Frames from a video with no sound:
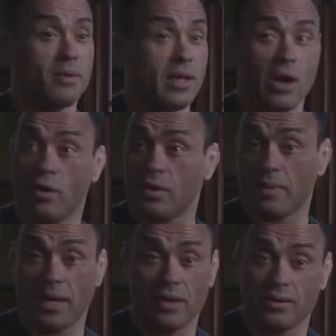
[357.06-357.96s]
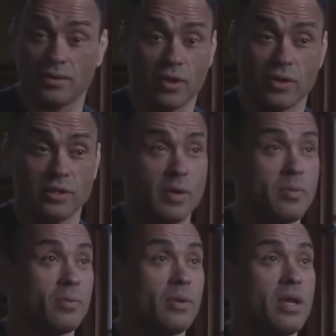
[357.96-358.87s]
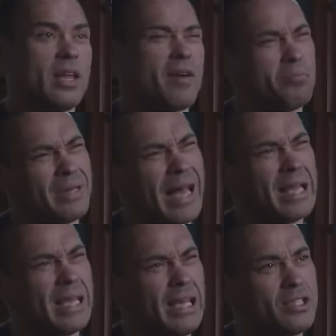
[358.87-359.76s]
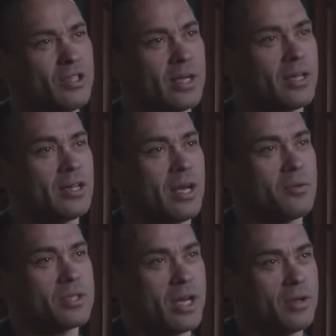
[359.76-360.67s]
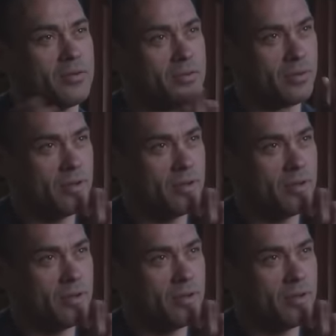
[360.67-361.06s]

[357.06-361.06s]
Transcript: They all come out. There's all these people. They have black gis, I thought that was kind of